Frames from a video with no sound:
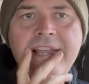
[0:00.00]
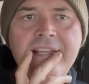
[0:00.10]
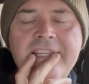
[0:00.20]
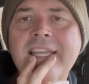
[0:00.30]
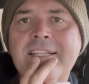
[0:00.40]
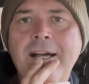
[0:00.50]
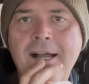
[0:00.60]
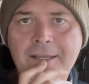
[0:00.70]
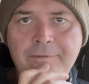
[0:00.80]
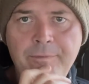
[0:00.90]

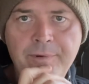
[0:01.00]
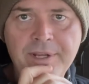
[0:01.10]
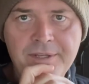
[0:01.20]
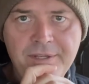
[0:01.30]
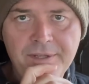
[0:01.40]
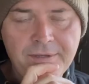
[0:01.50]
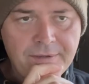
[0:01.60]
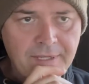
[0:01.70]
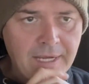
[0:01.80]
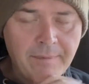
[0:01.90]
TikTok, for
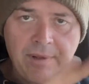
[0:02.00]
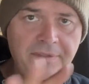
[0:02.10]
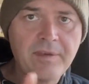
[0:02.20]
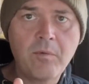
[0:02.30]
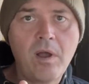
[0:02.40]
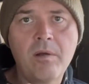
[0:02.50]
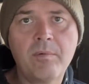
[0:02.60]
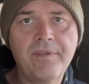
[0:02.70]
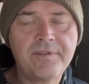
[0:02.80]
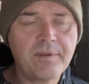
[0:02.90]
instance. Now, nothing wrong
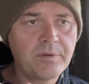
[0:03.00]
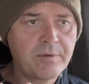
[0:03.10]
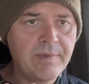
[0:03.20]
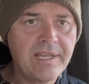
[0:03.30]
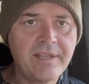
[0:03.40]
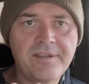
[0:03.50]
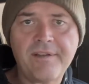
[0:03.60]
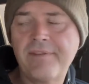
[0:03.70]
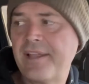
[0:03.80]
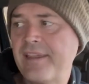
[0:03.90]
with social media and
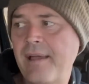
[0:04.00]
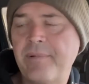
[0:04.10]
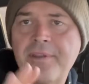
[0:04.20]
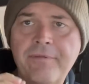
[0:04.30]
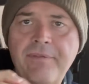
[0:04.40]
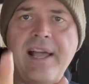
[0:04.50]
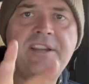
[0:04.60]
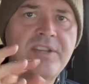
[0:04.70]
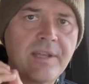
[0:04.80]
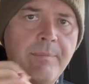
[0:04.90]
stuff like that, but they're
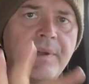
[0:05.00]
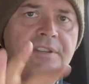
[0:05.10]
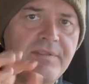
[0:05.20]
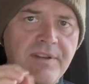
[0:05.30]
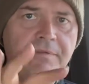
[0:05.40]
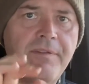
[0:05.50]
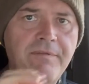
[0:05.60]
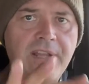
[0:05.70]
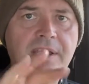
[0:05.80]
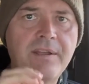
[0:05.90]
flashing a bunch of different
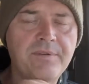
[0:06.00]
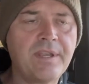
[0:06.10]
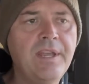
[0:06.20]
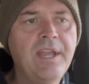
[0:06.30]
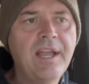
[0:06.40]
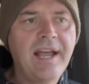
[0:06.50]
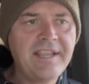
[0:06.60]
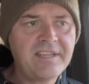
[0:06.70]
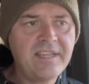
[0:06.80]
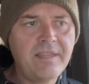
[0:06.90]
videos.
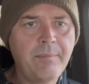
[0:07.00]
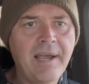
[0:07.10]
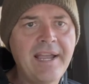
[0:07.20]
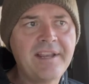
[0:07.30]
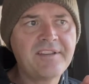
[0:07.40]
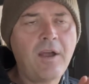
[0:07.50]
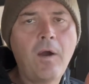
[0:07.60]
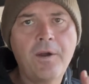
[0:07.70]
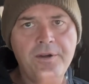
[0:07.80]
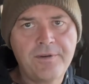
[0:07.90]
I see the mind as a
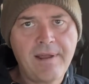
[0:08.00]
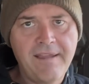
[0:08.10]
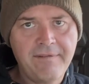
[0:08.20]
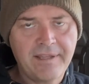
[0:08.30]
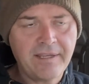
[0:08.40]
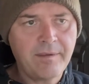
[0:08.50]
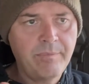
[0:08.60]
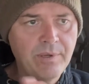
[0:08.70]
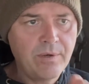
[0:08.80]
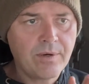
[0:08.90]
hard drive, like a
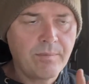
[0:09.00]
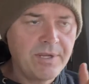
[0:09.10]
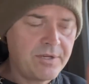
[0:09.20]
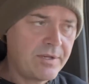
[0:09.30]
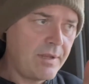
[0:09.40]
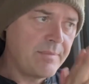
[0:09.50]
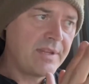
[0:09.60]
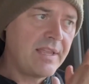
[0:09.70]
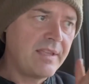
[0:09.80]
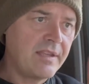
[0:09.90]
computer, which some
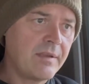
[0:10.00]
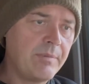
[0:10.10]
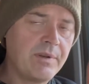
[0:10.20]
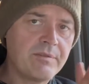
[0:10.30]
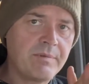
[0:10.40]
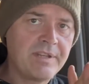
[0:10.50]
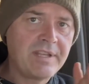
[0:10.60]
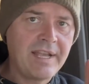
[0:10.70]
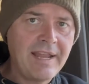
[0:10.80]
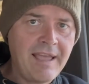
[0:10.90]
say that the computers were
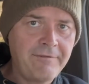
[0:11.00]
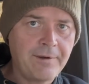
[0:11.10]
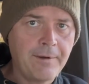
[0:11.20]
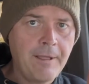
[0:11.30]
designed after.